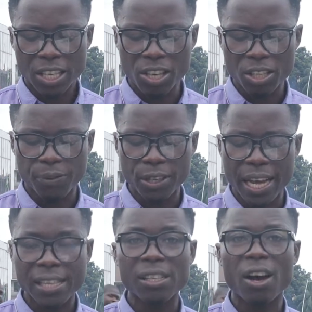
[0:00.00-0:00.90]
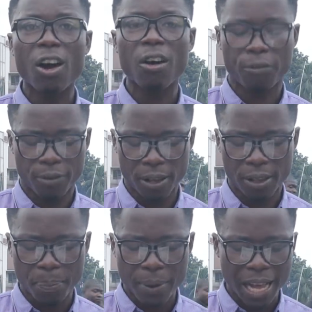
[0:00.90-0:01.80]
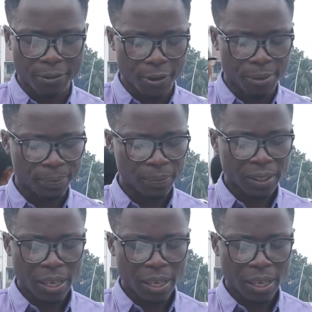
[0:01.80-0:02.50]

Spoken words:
usefulness of the platform.